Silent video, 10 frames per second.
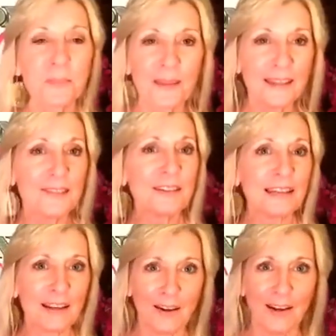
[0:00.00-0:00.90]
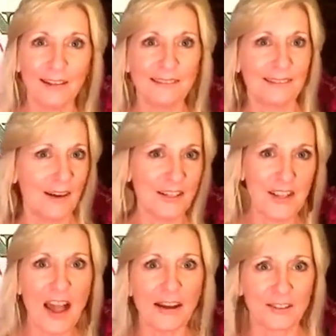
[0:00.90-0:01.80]
Even like on a
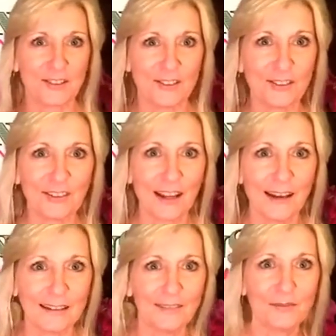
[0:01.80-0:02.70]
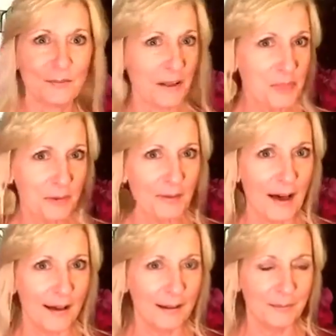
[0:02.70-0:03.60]
text, you can kind of get the
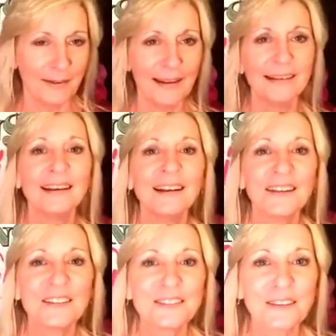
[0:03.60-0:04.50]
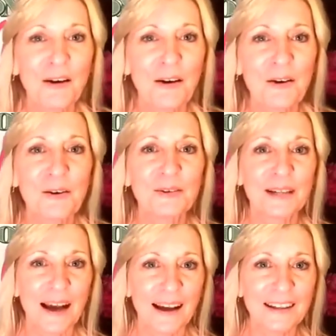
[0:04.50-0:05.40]
vibe, right? So
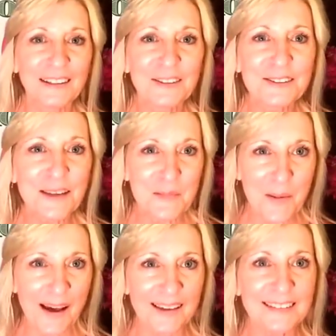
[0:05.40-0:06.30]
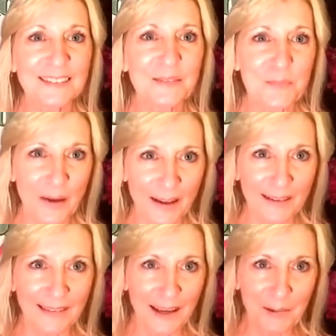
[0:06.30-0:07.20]
use that positive
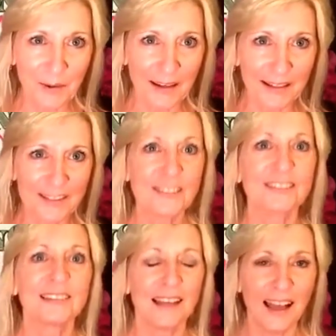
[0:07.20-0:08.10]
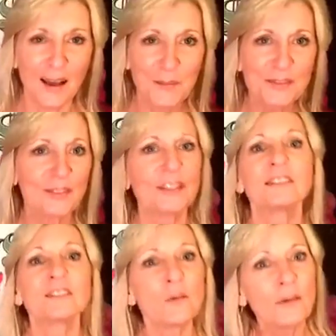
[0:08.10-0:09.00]
body language.
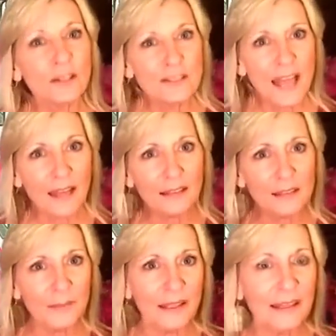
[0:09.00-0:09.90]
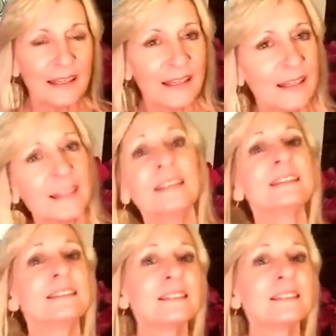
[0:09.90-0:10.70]
Absolutely. So what you're telling me is